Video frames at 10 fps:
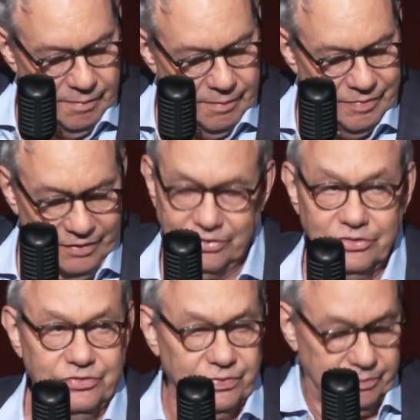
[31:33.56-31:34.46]
This
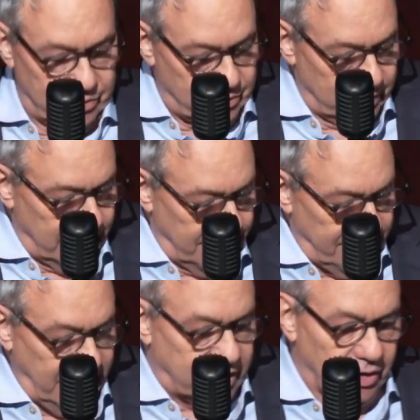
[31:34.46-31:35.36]
is from
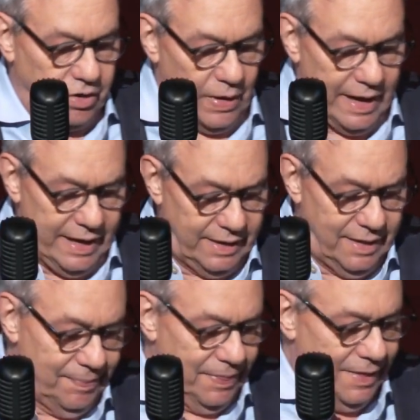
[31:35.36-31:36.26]
Meeker
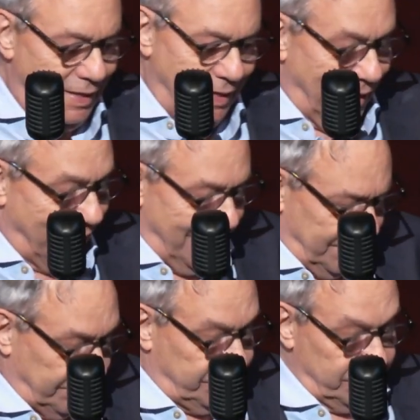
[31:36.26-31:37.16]
Greg, and
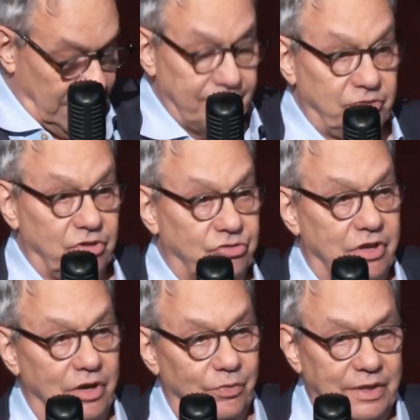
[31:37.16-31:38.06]
this, I'm just
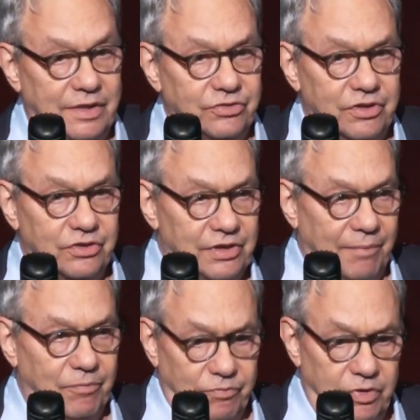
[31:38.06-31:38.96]
gonna read this because
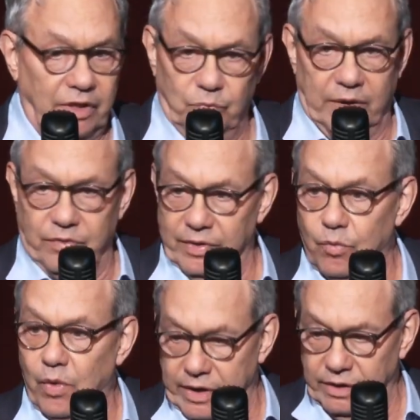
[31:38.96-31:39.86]
I'm really
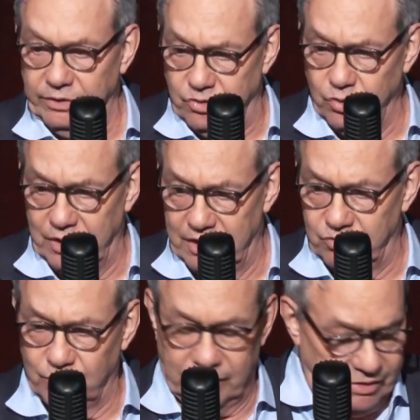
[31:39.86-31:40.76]
wondering what it'll do to
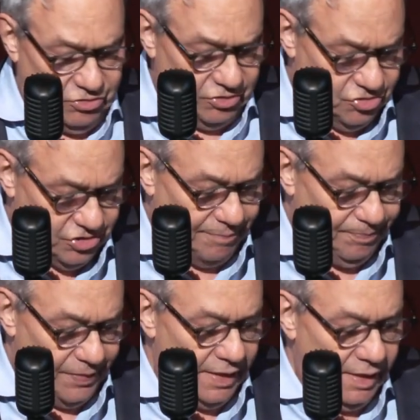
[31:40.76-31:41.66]
his relationship.
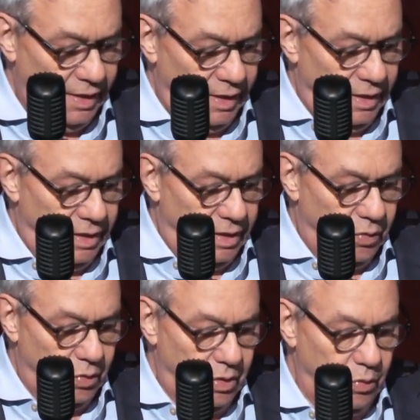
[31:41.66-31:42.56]

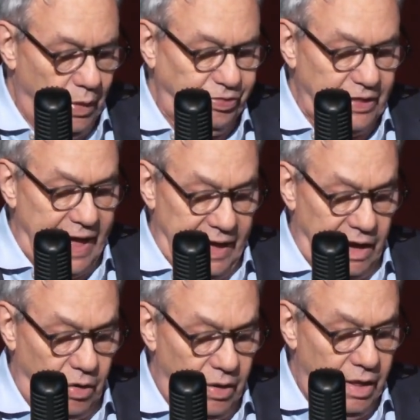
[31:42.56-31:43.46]
What the
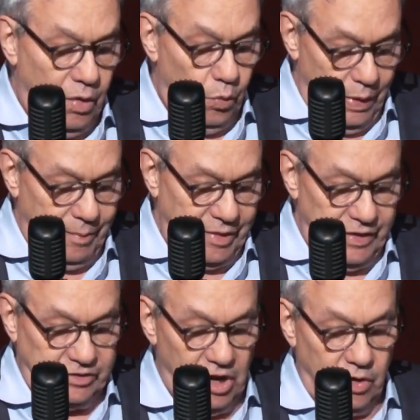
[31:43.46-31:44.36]
hell? Women
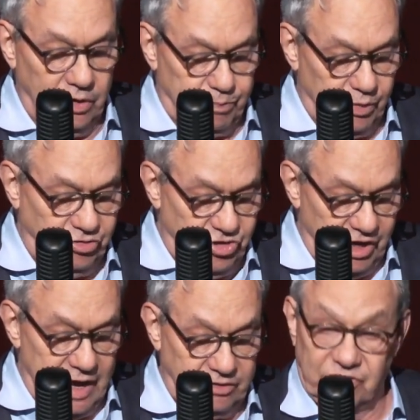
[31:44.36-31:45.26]
that don't
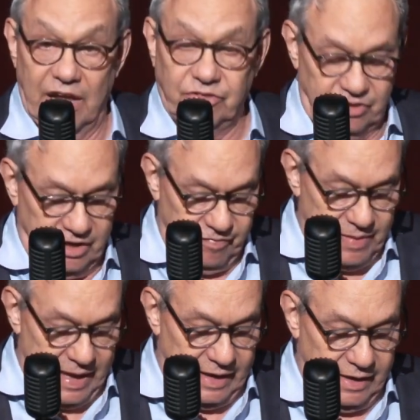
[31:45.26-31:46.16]
appreciate sensitive
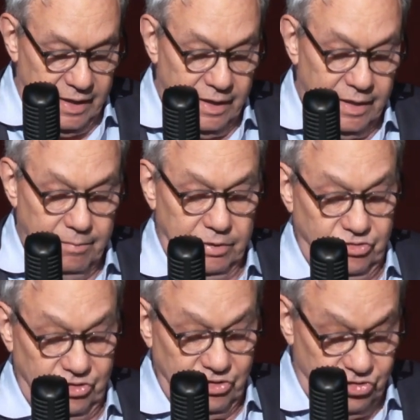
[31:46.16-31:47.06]
men, but
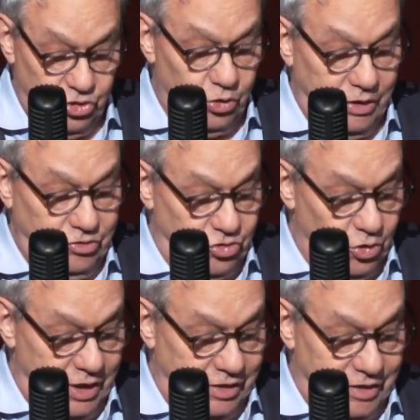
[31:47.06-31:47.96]
she sure
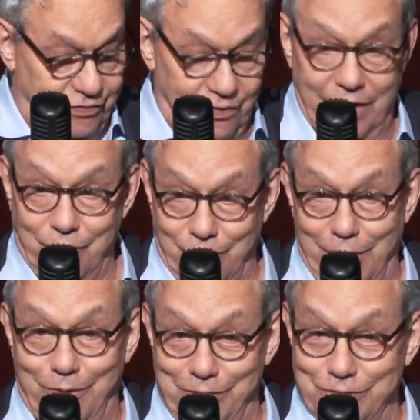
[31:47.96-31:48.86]
enjoyed the front
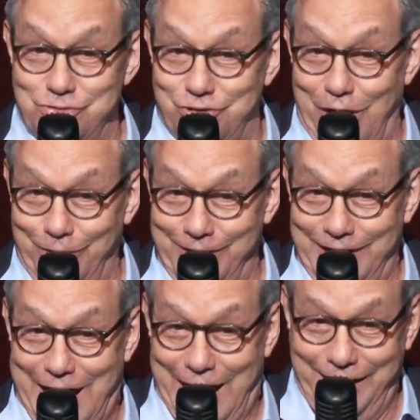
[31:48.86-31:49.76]
row of the show
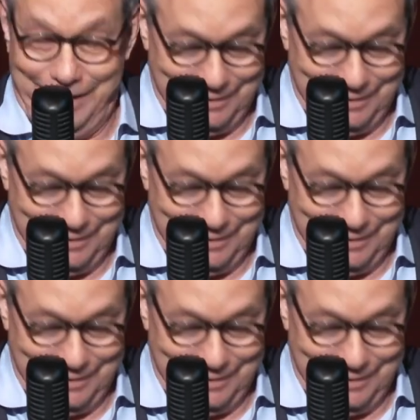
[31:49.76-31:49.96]
tonight.